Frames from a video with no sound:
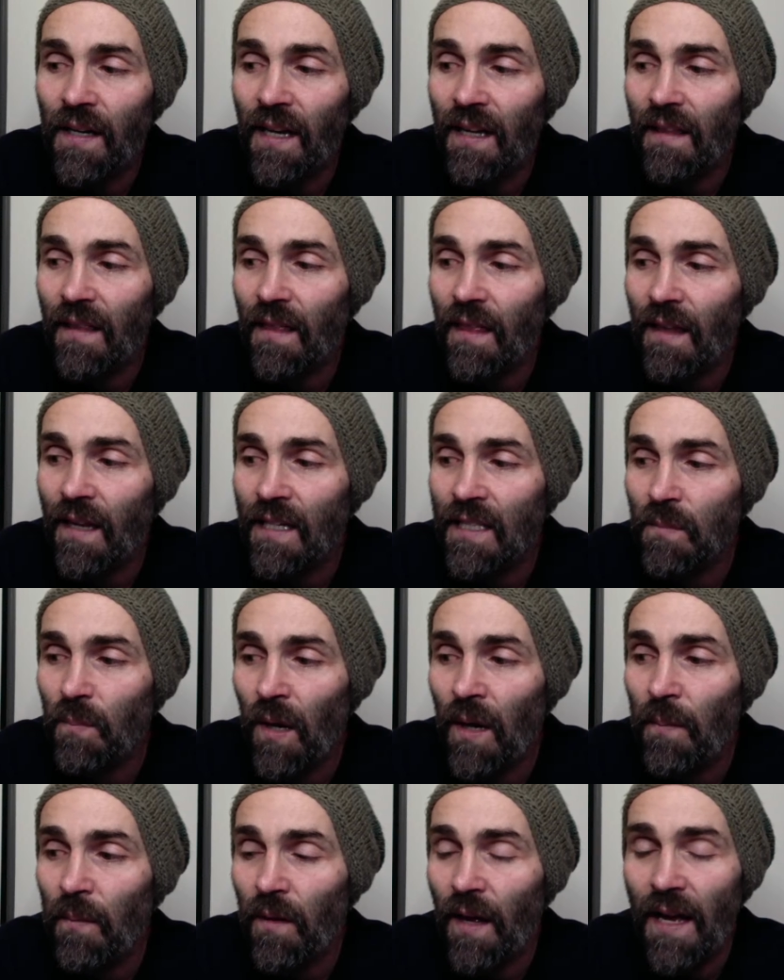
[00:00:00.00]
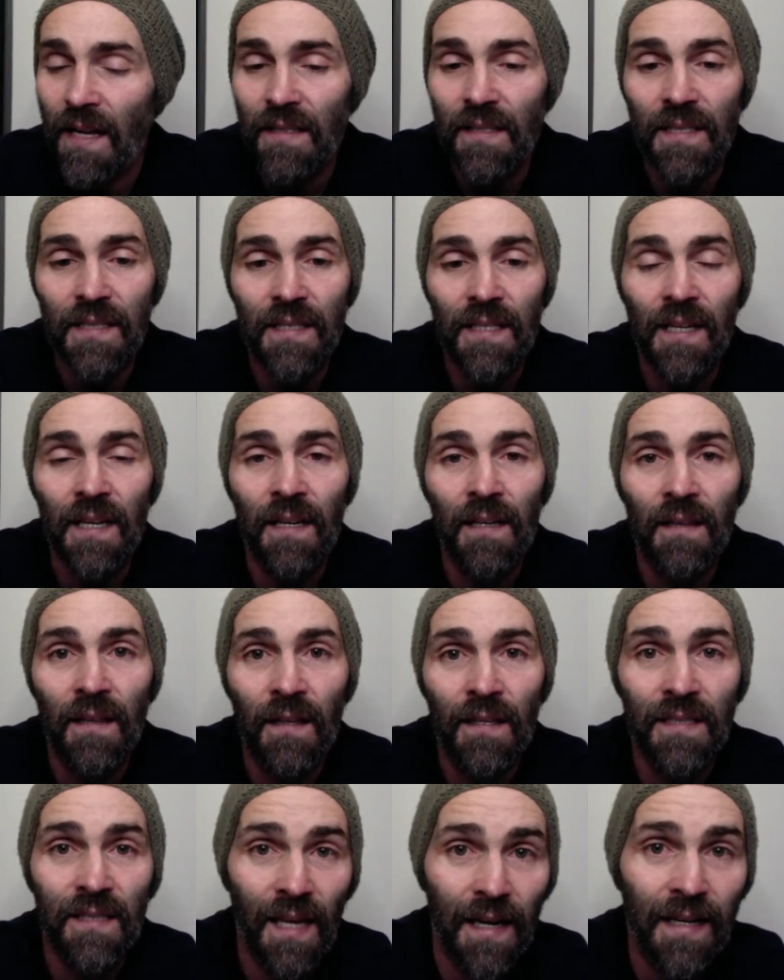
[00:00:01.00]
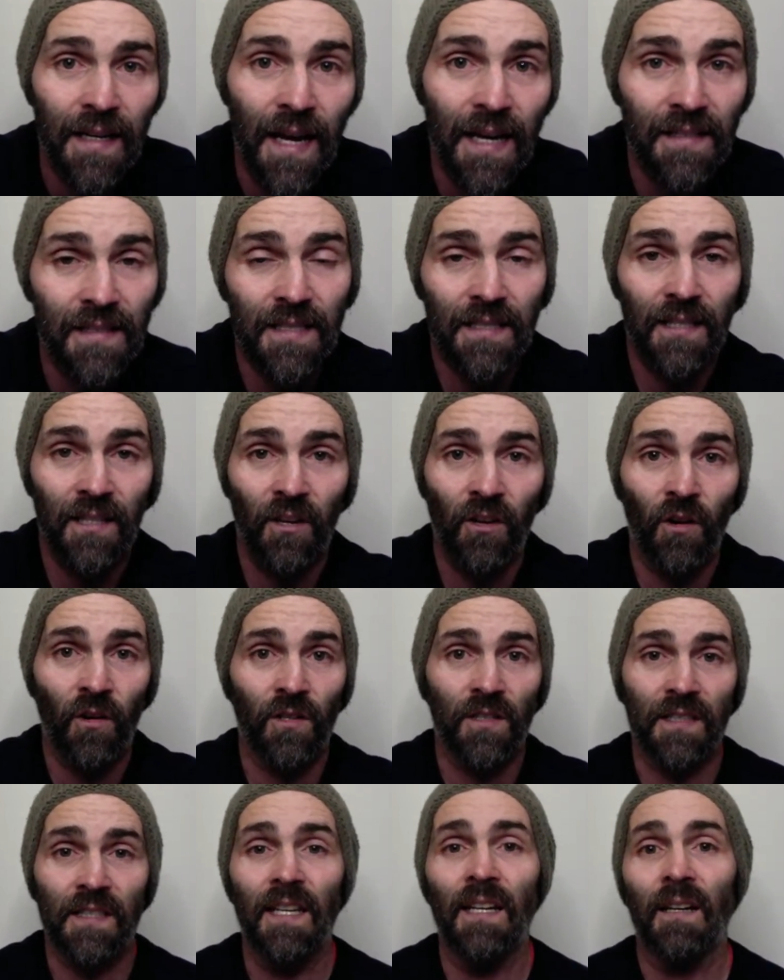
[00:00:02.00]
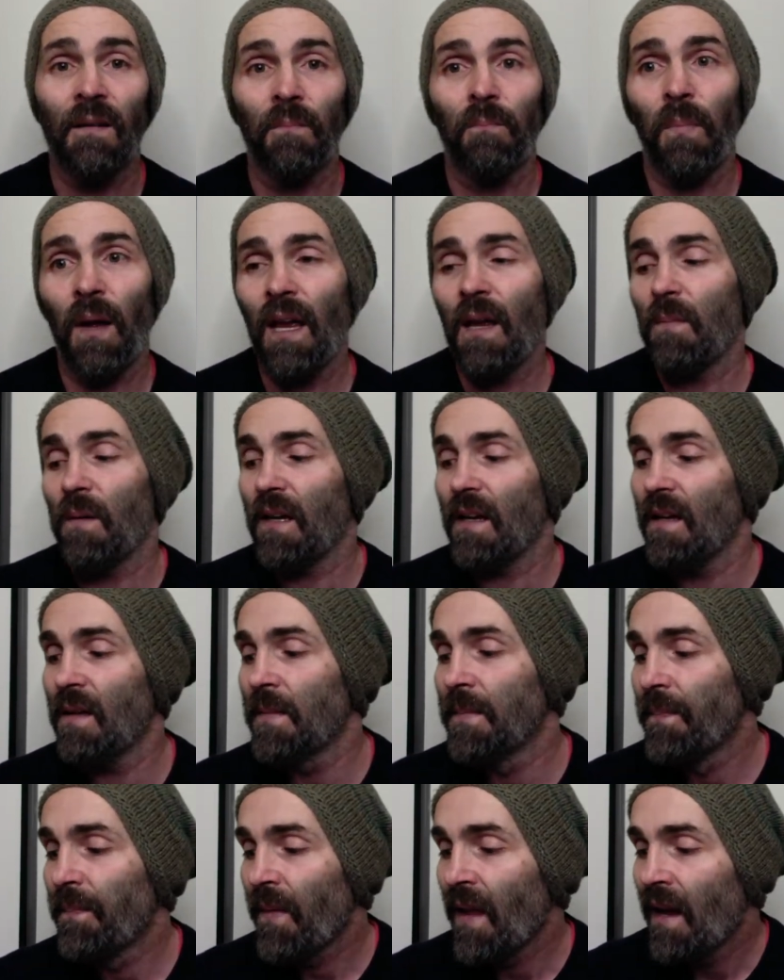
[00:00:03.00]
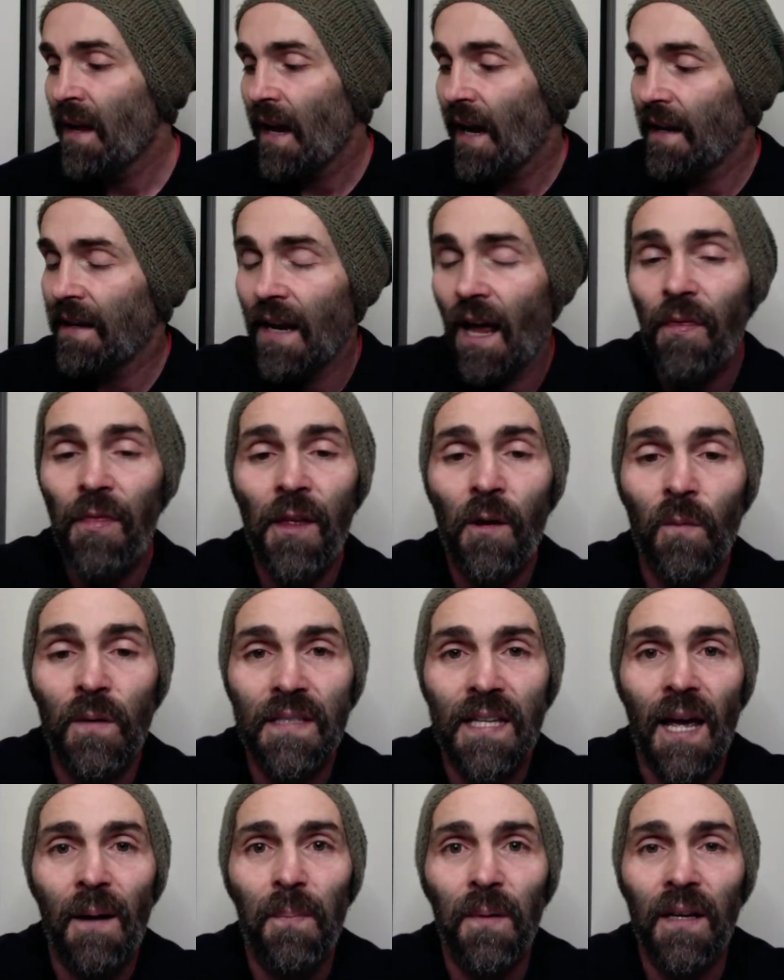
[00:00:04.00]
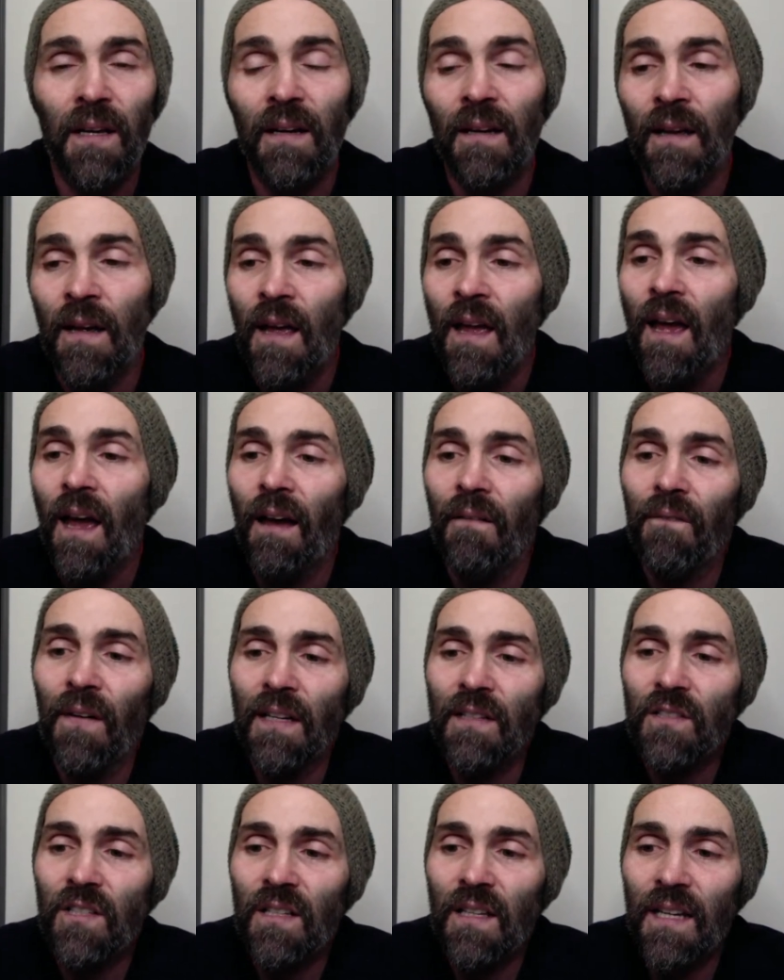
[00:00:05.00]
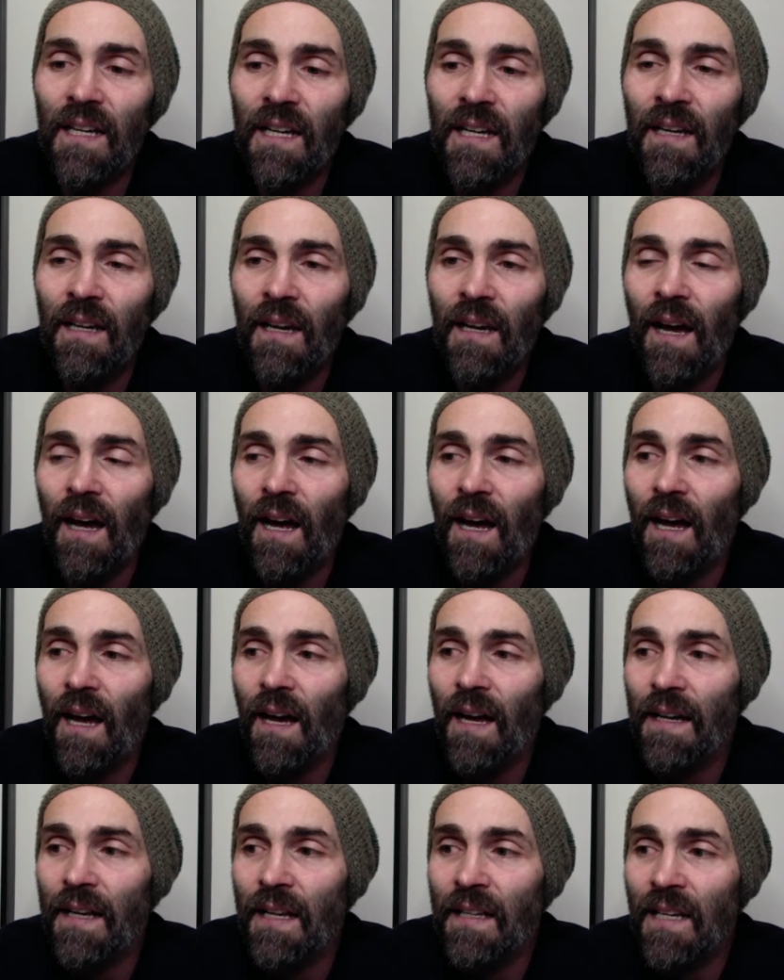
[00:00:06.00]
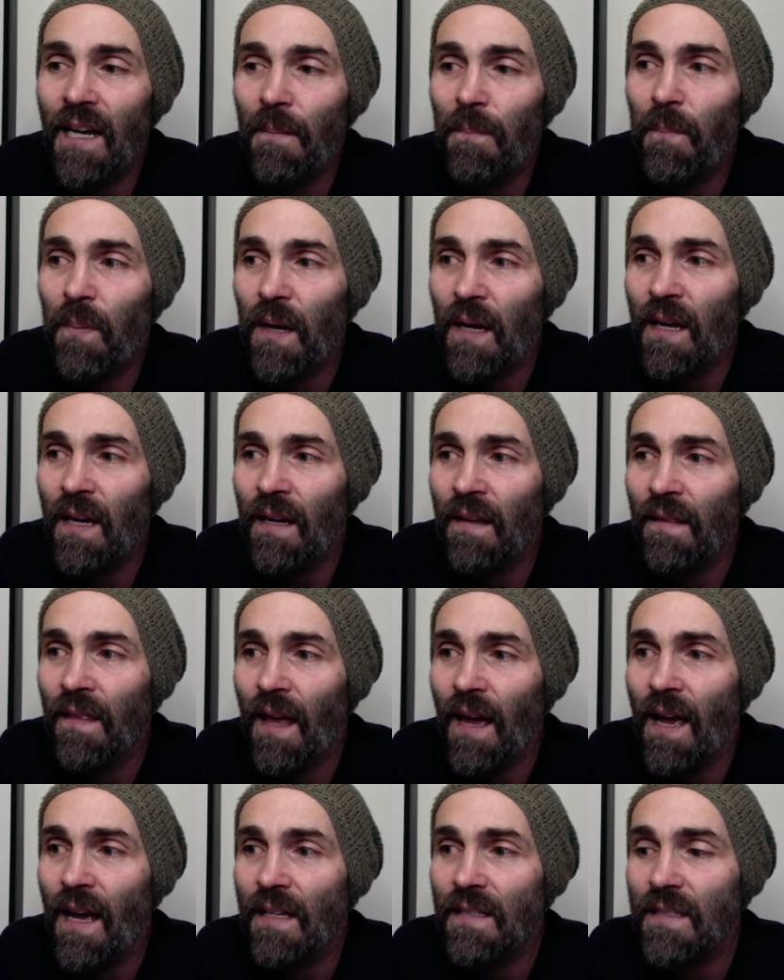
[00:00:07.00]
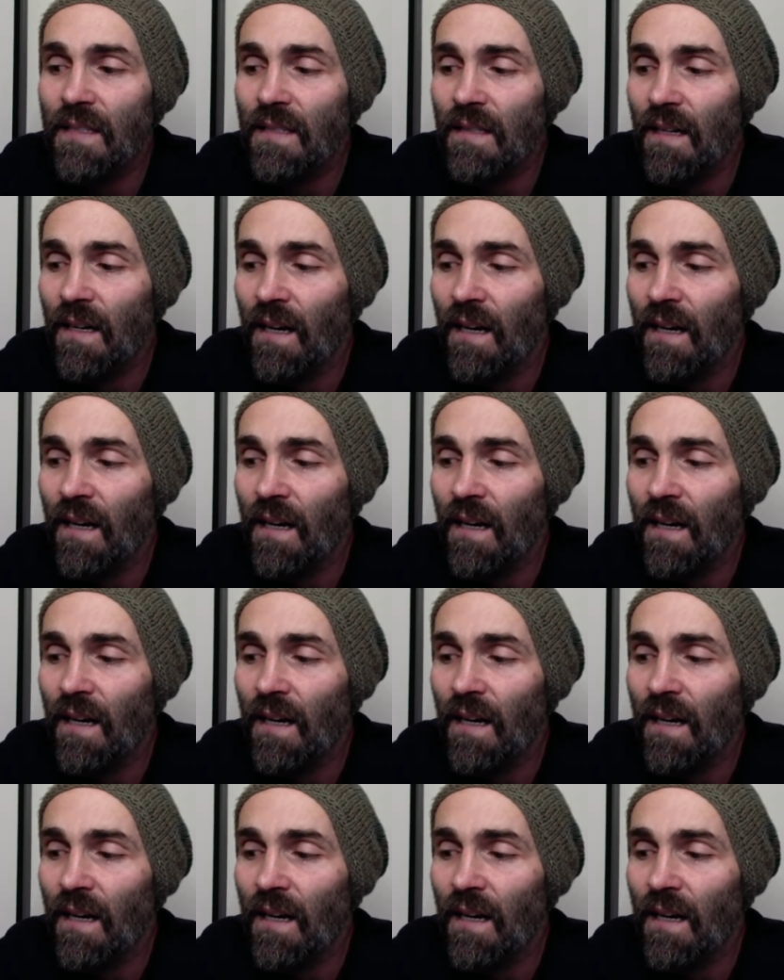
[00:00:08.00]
to get these people out to see this lady out to see her sick baby, and nothing was happening. Eventually, it ended up being that